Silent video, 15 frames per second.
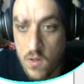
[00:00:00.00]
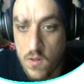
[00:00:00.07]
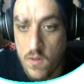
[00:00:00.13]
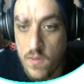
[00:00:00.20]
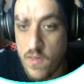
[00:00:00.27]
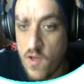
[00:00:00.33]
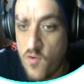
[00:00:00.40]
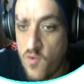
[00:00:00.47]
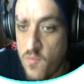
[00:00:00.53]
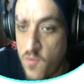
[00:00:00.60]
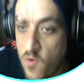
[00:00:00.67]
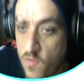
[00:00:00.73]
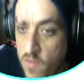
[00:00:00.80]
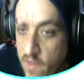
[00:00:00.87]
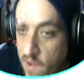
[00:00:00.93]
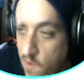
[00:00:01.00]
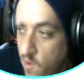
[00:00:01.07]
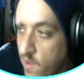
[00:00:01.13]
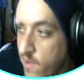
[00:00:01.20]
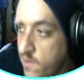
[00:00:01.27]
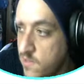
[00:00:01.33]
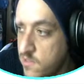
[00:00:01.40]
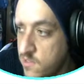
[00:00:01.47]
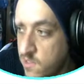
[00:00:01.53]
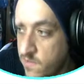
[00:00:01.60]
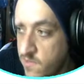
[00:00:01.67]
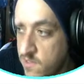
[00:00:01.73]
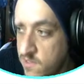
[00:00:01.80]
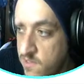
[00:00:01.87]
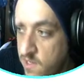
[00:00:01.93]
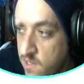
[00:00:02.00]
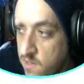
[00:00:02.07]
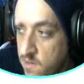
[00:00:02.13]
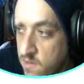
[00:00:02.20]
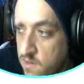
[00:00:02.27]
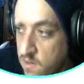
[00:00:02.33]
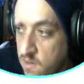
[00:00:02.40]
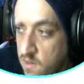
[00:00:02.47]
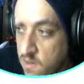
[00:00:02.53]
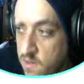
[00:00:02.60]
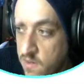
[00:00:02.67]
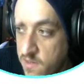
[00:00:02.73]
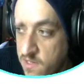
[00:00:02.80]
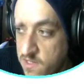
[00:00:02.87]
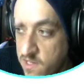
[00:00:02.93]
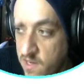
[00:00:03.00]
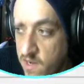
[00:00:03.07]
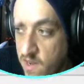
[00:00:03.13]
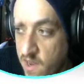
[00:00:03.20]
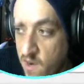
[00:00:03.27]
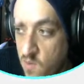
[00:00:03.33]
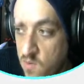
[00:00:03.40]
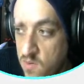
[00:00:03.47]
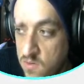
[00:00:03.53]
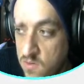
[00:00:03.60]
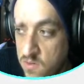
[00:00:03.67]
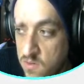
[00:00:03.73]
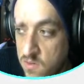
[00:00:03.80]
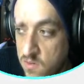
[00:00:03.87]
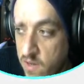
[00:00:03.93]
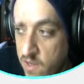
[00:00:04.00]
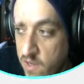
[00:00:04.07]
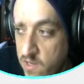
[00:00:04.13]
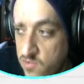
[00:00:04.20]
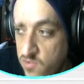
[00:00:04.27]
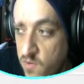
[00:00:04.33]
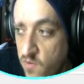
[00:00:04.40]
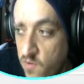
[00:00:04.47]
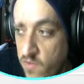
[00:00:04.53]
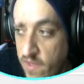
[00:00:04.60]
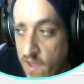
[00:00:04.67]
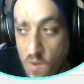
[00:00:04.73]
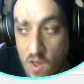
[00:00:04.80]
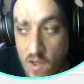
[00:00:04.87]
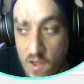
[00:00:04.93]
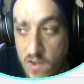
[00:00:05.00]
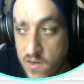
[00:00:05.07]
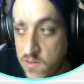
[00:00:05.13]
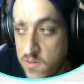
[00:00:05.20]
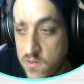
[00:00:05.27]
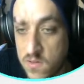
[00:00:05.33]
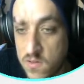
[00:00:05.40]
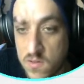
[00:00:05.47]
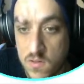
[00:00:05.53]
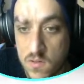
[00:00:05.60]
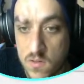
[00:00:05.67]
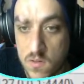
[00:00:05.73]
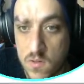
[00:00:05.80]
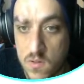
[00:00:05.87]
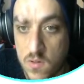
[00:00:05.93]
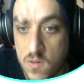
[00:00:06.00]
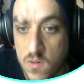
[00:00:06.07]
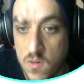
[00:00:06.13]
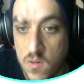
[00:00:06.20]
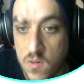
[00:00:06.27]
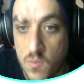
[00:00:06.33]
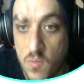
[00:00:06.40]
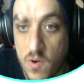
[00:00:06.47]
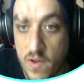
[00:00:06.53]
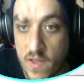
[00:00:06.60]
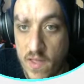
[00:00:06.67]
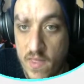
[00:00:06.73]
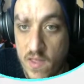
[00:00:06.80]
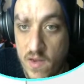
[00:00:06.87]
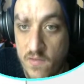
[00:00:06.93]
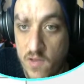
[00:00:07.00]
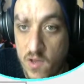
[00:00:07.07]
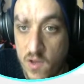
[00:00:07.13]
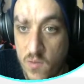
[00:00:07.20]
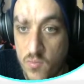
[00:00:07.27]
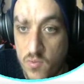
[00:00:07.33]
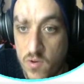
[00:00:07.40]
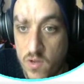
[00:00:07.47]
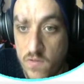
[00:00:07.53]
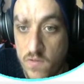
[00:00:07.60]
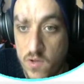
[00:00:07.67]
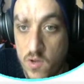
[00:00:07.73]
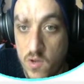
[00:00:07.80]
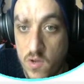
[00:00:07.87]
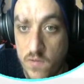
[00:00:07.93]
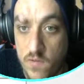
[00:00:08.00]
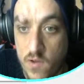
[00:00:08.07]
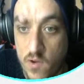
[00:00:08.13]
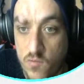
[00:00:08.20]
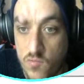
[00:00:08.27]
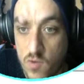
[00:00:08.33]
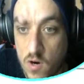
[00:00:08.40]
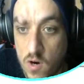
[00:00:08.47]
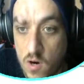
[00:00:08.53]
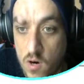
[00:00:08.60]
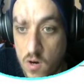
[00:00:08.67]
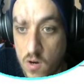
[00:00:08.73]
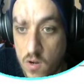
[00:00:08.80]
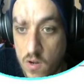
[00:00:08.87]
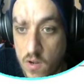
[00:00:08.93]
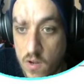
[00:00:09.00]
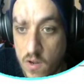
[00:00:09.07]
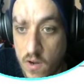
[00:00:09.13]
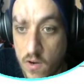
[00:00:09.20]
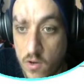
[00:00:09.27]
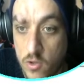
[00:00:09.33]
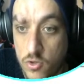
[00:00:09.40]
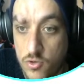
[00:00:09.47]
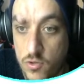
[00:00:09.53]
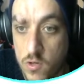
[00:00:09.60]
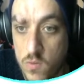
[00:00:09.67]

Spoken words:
remove the outline. So if you see now it's removed the outline. But again, then if you go preview, if you go raw, you go true,